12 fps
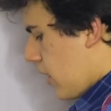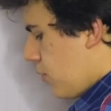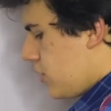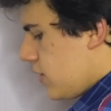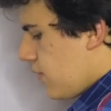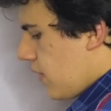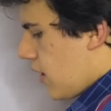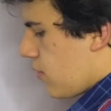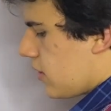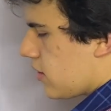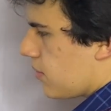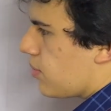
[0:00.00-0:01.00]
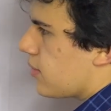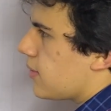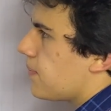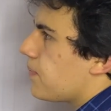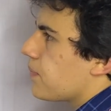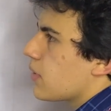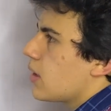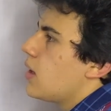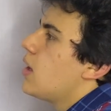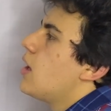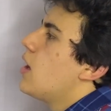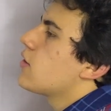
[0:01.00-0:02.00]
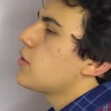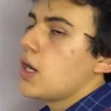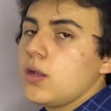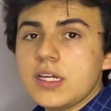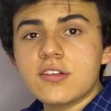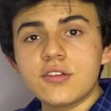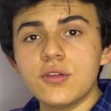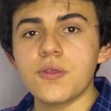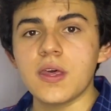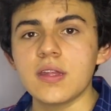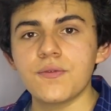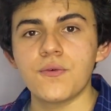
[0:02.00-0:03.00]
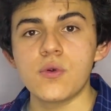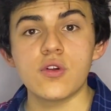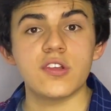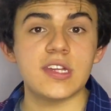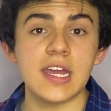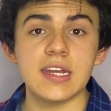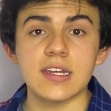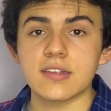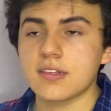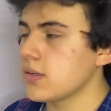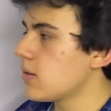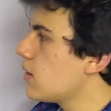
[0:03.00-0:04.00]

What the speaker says: Which is very simple. So now let's do that for sine x.